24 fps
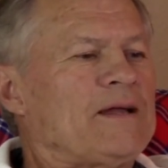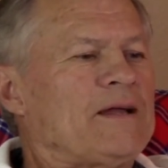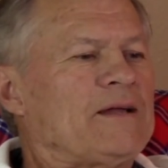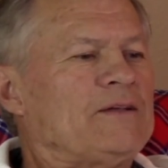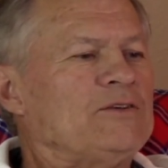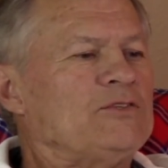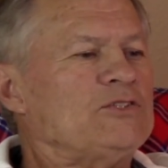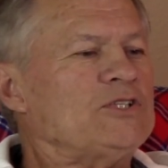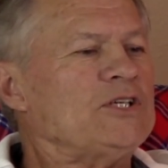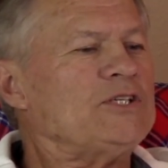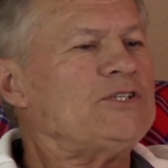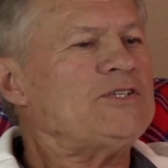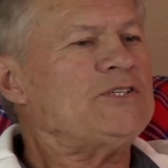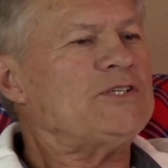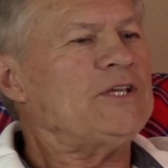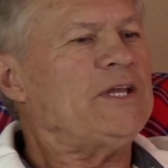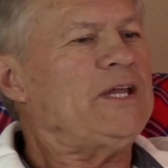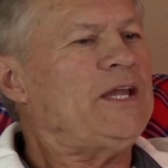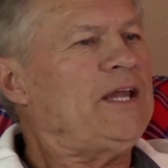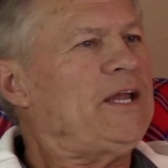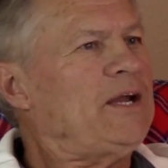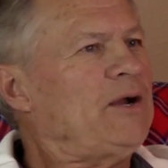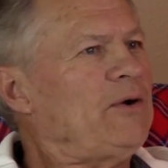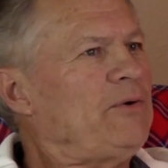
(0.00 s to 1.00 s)
just
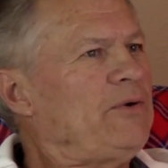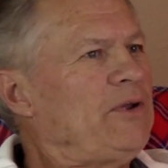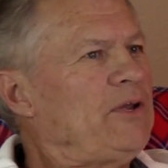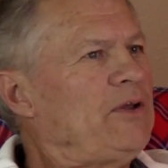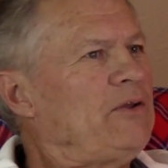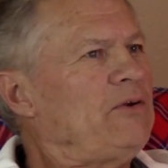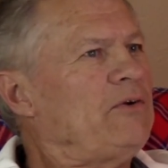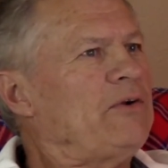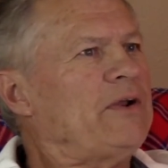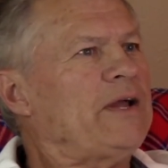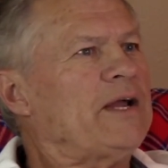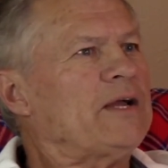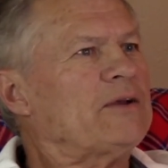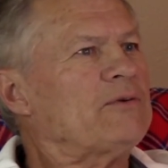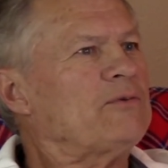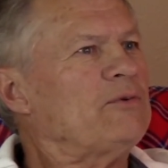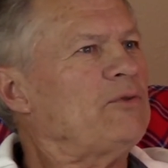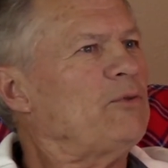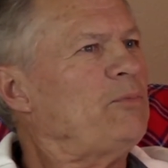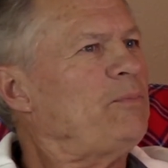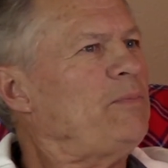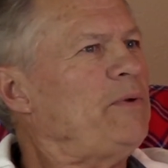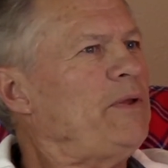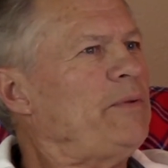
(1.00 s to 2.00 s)
seeing how he interacted
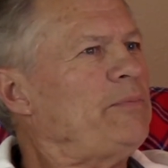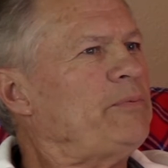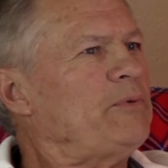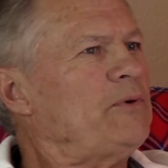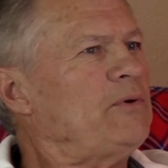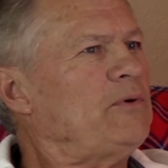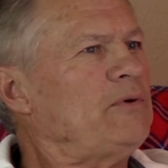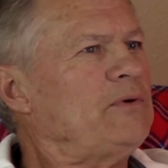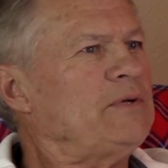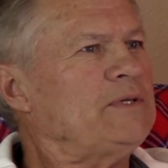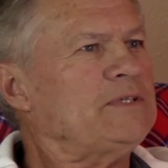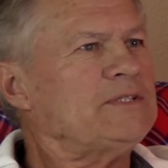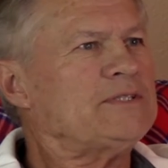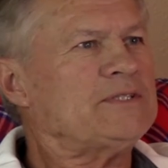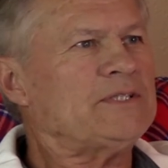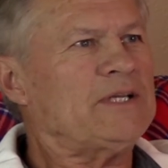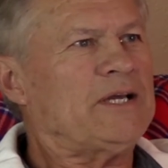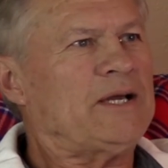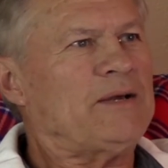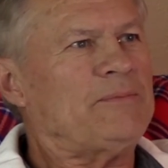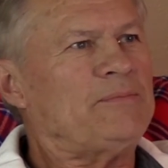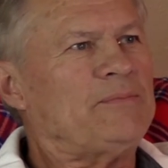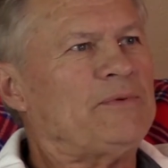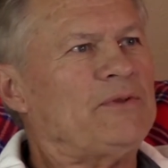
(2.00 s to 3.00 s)
with people. He
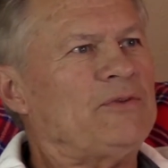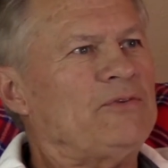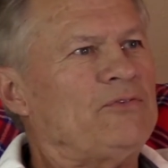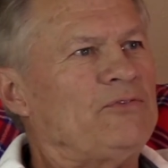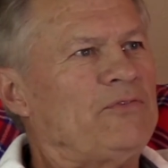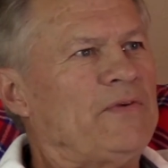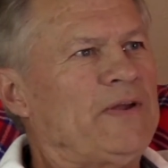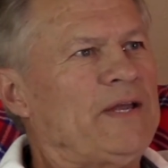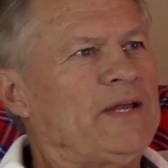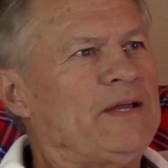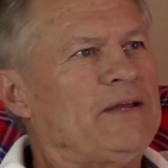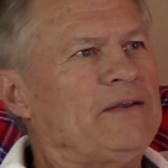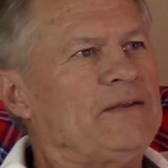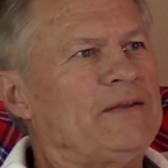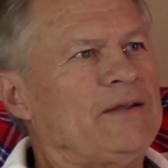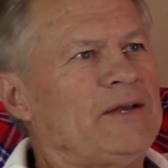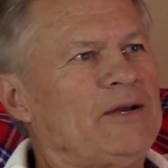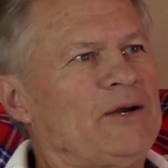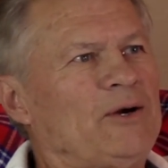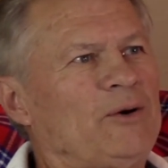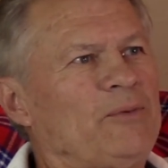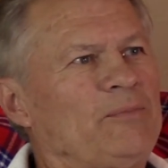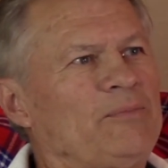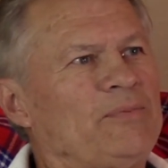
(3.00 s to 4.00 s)
stopped his van to
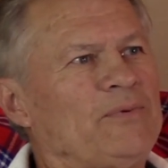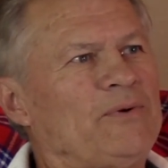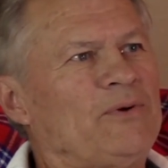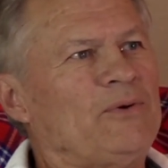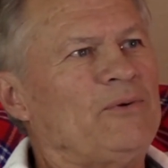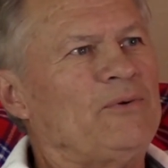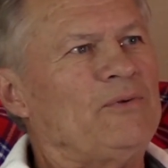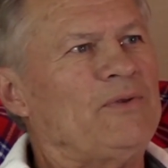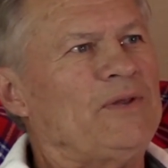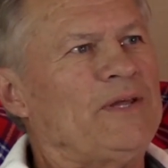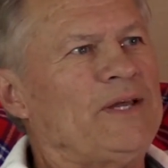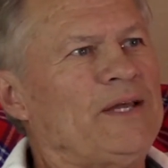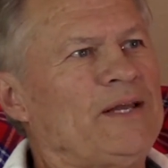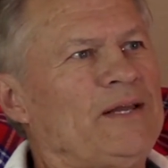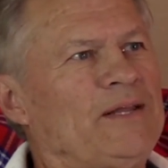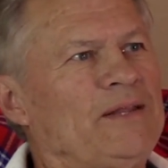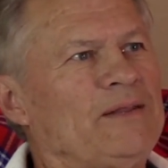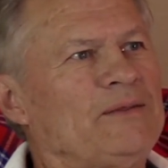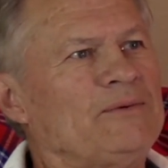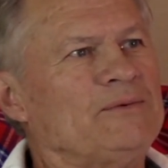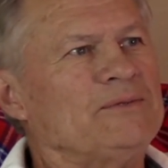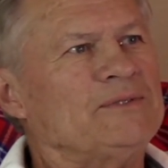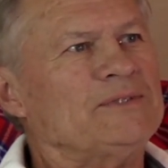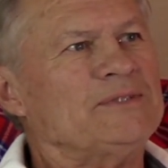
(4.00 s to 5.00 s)
help an old lady
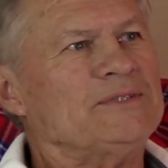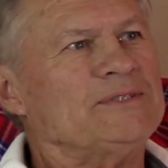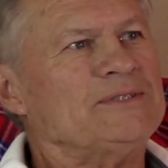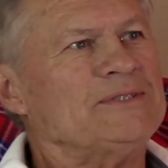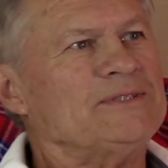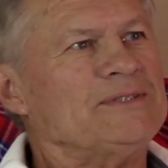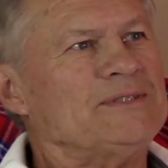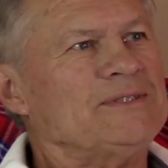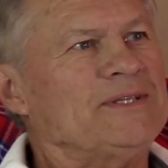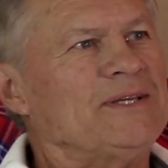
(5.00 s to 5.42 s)
that was